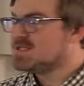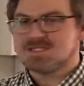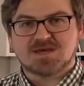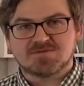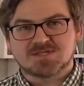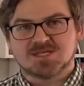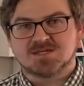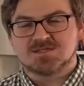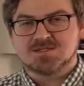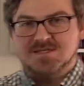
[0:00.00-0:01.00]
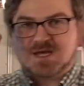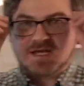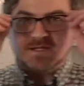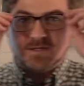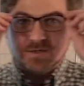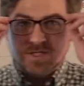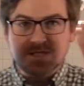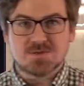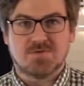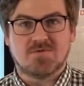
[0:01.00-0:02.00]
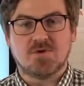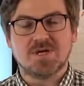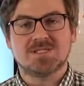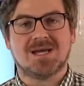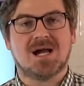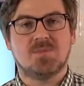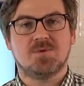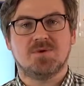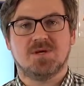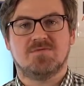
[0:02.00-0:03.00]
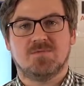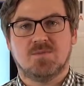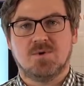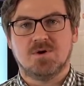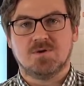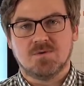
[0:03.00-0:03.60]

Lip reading: the 7 things that you need to avoid to help you even more.